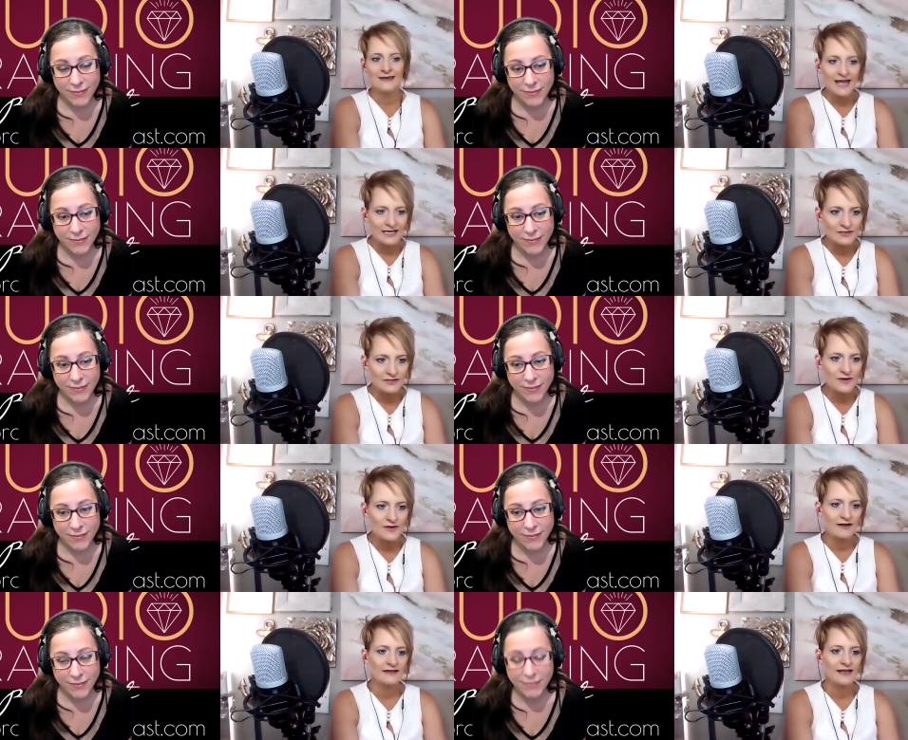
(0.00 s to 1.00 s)
Speaker 1: connect with you?
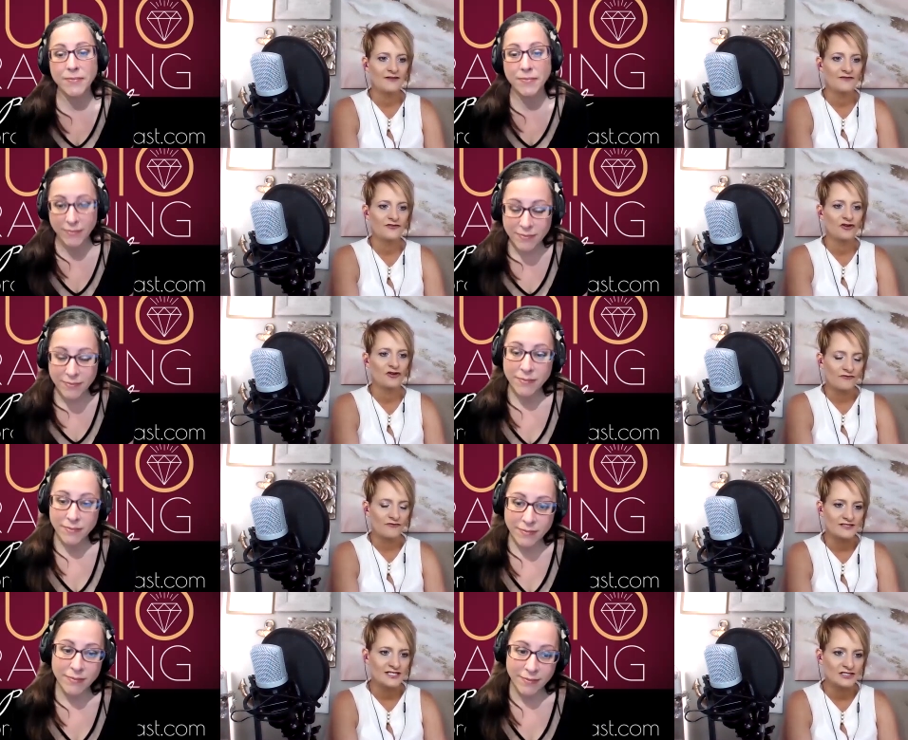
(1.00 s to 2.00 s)
How can they have further
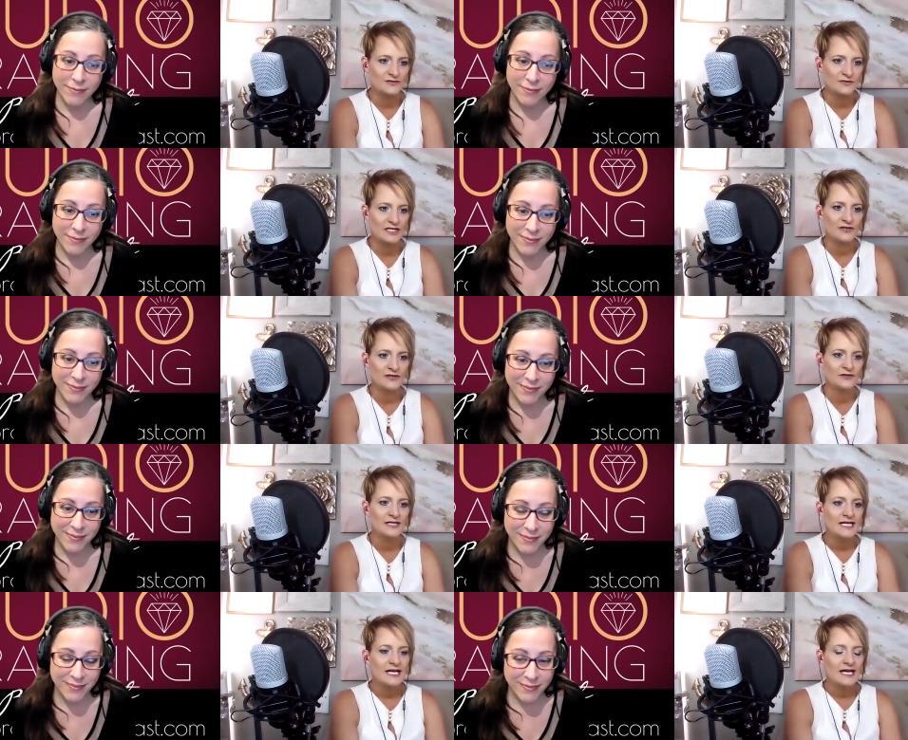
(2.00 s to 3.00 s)
conversations with you?
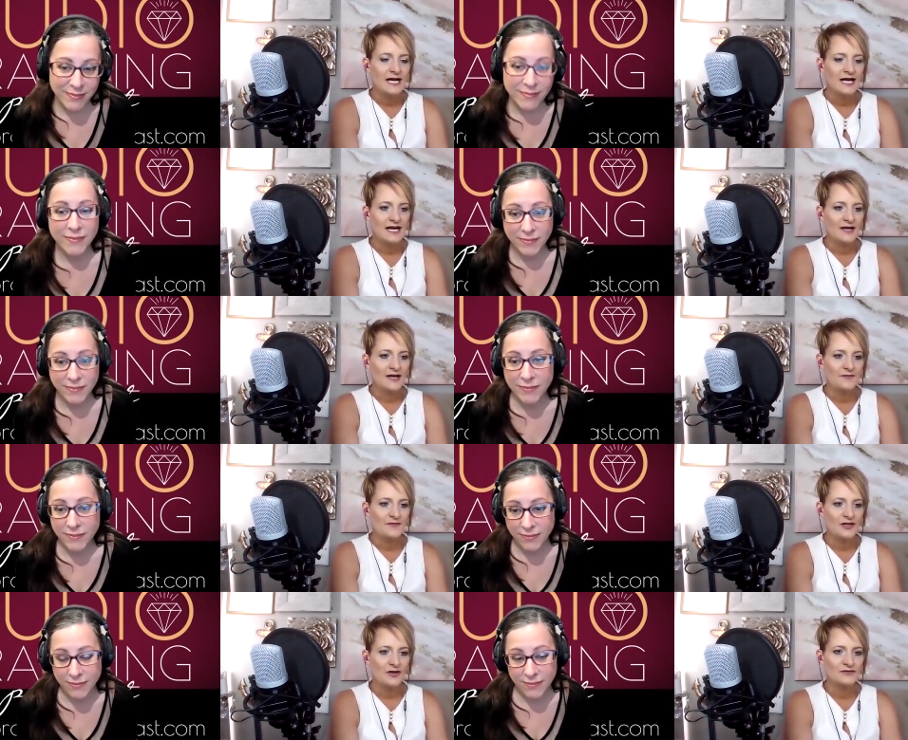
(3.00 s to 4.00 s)

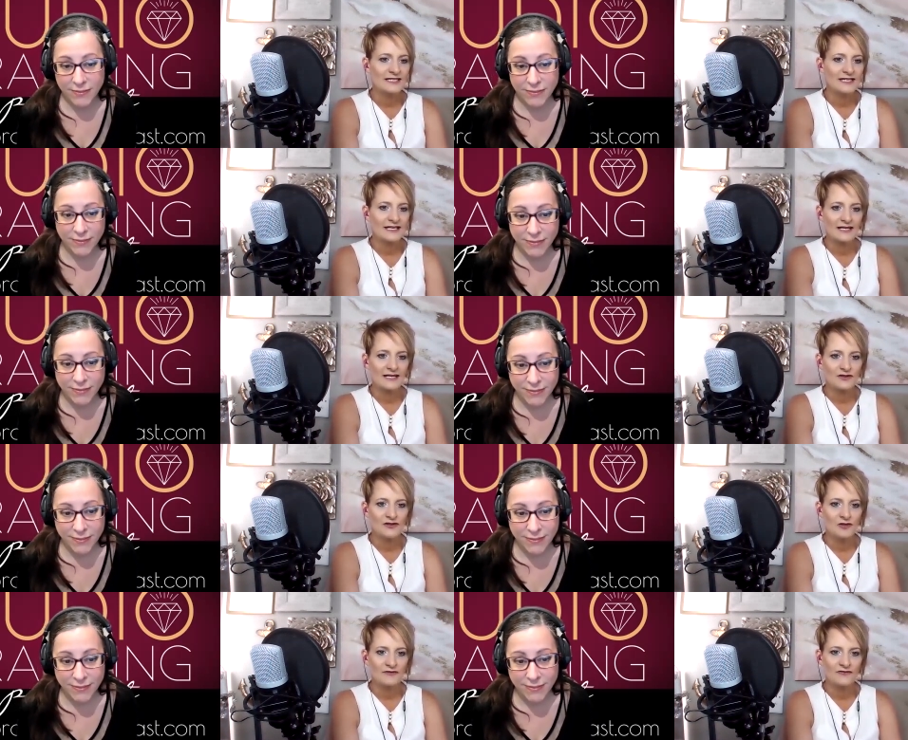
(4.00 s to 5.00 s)
Um, you know, to connect with
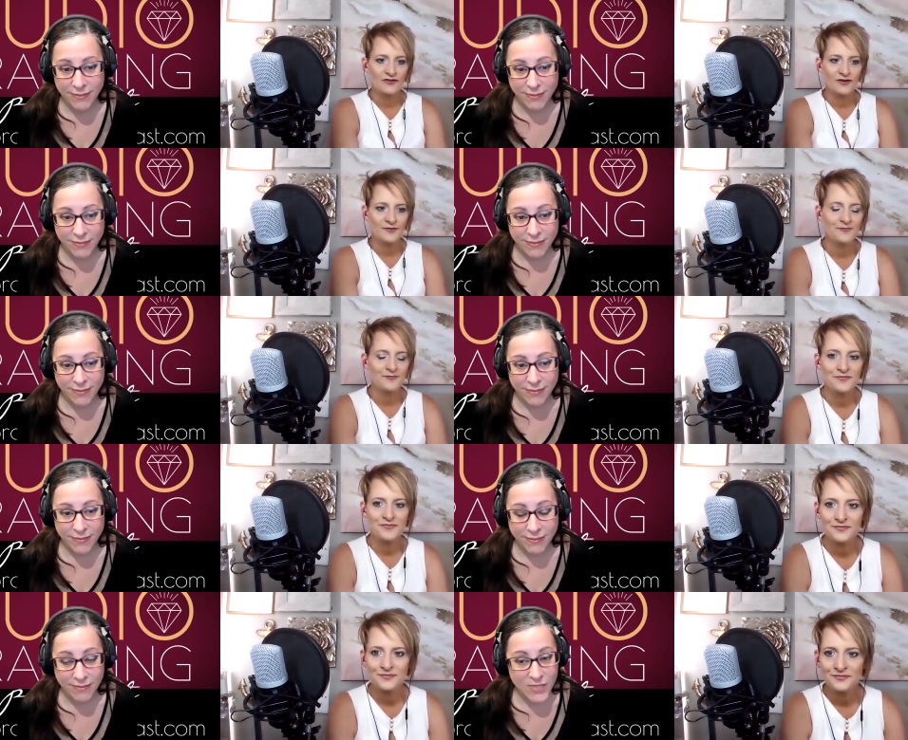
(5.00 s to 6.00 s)
you a little bit further.
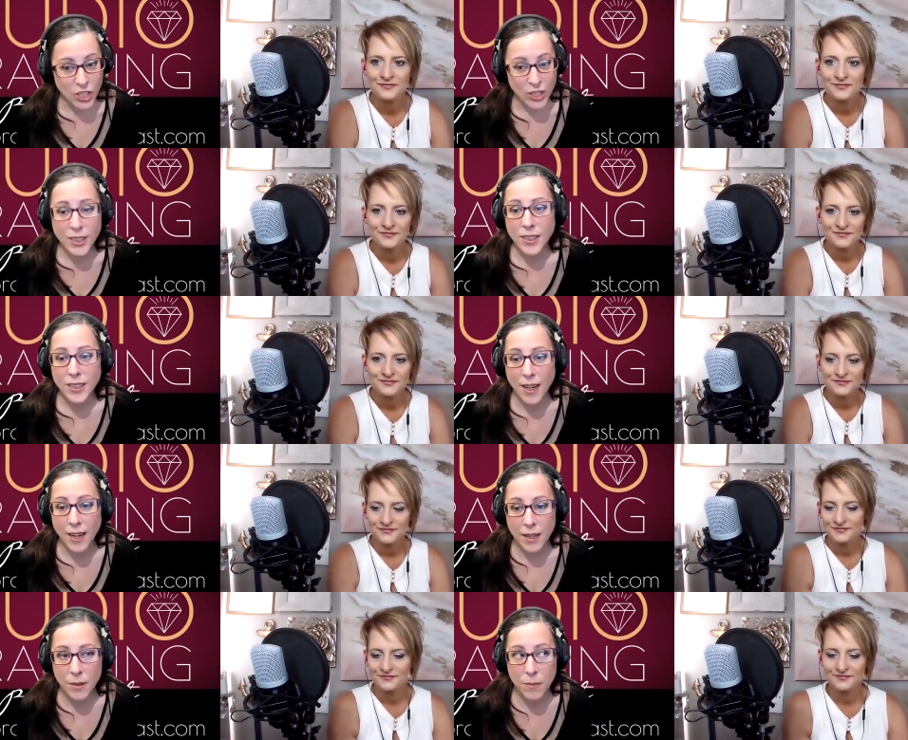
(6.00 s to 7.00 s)
Speaker 2: Sure.
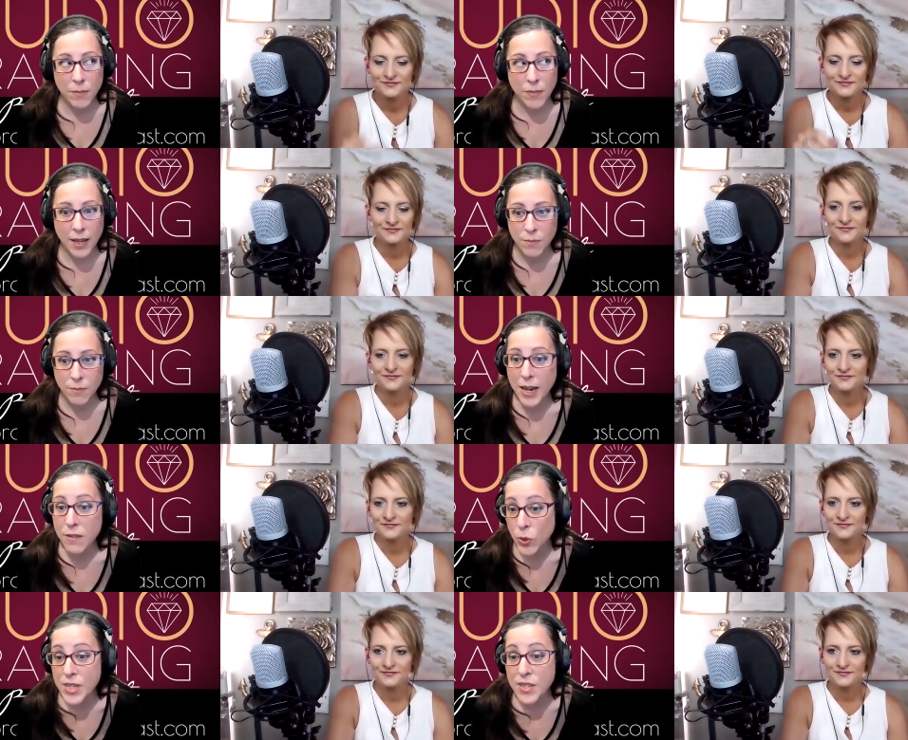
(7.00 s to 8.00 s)
Um, uh, my
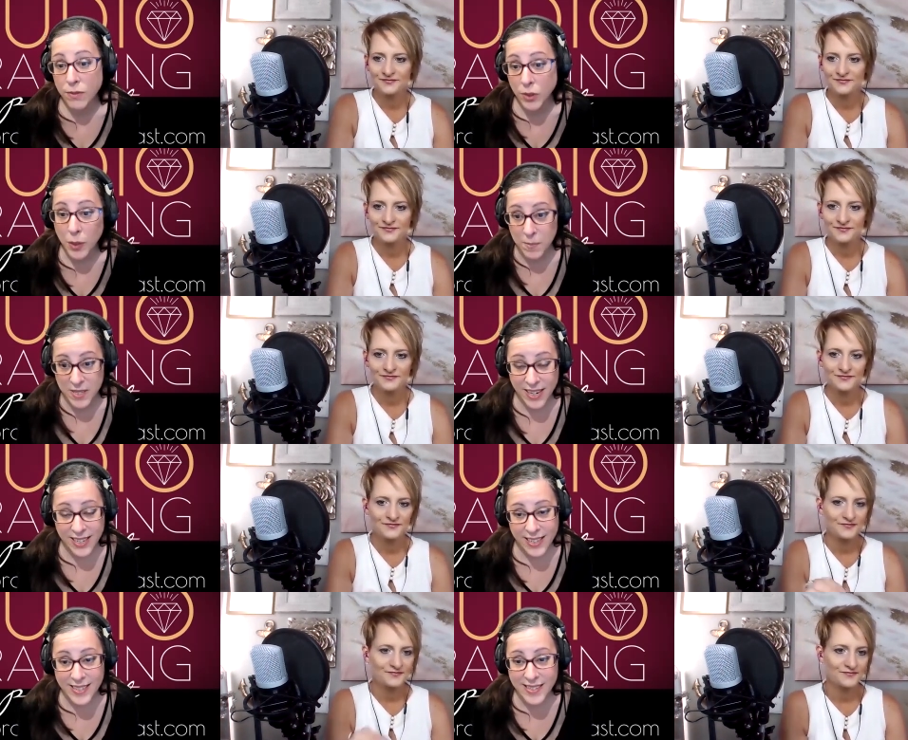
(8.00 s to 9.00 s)
voiceover website
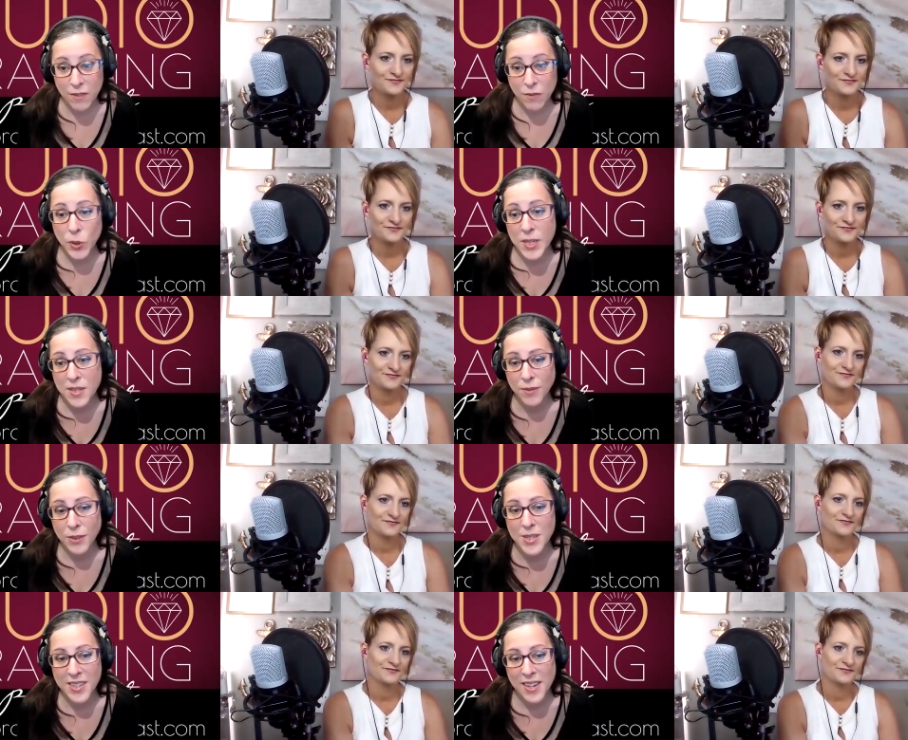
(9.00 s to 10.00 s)
is at
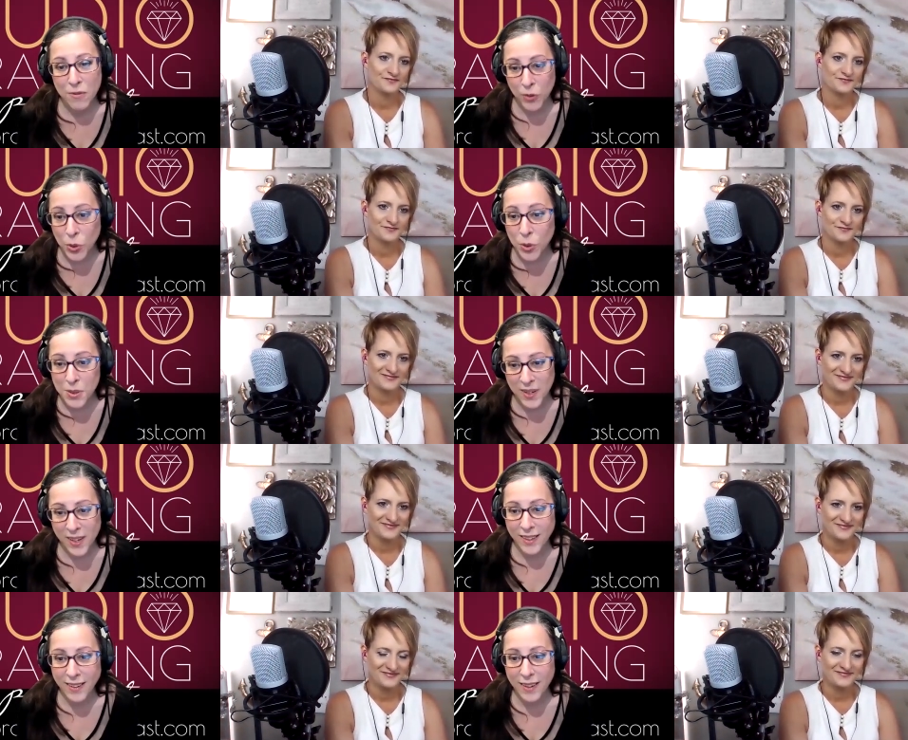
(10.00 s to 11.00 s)

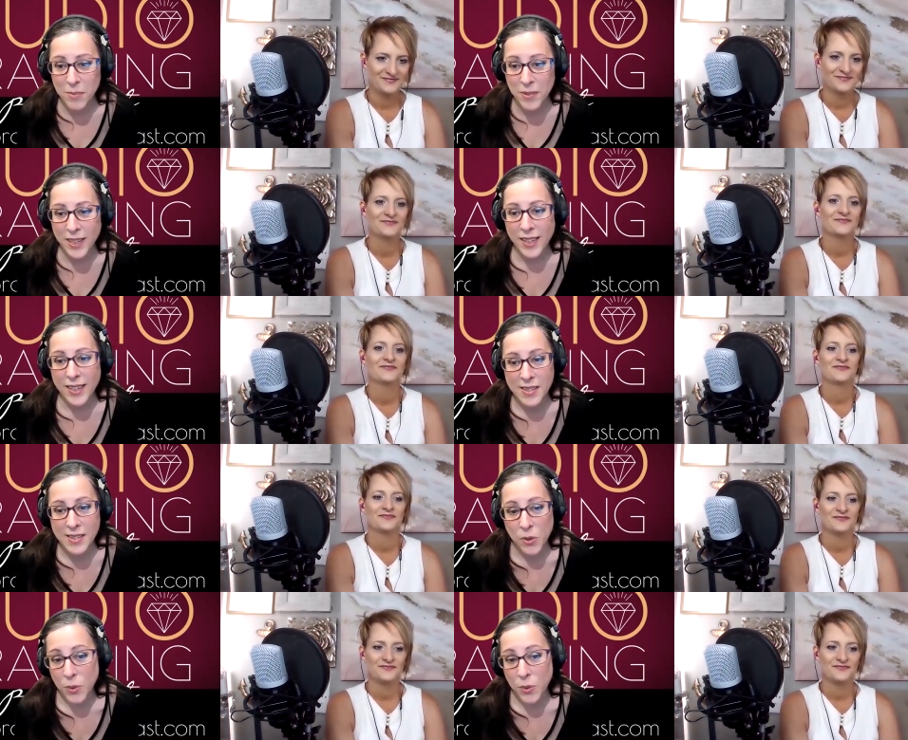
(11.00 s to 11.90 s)
voiceoversandvocals.com. So,